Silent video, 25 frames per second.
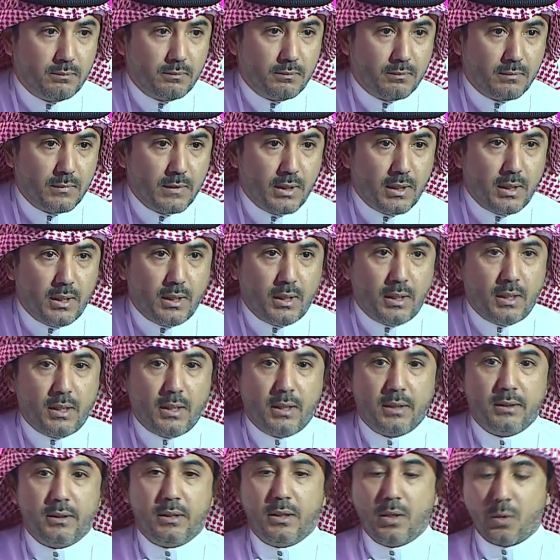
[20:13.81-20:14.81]

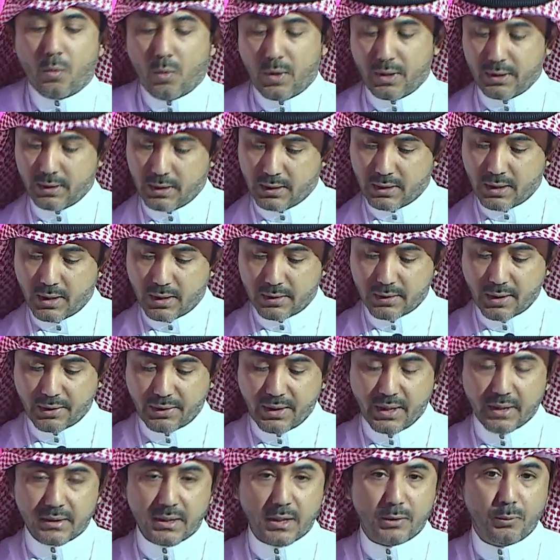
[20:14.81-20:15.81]
The thing that will give
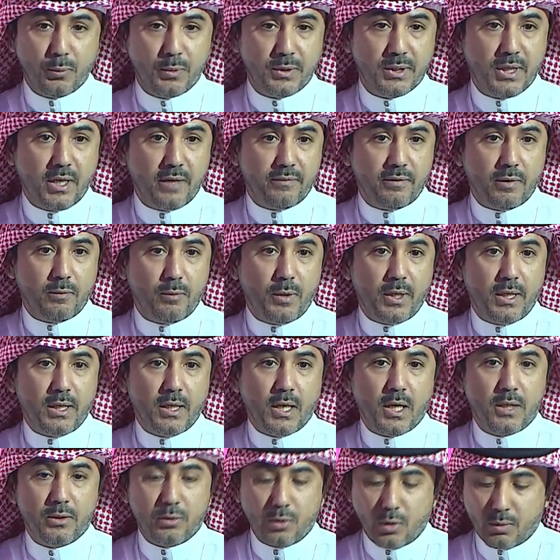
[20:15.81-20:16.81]
away a normal
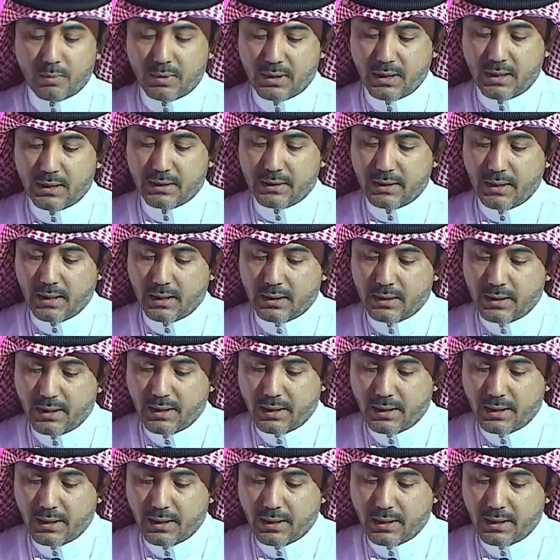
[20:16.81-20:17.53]
LDL here, or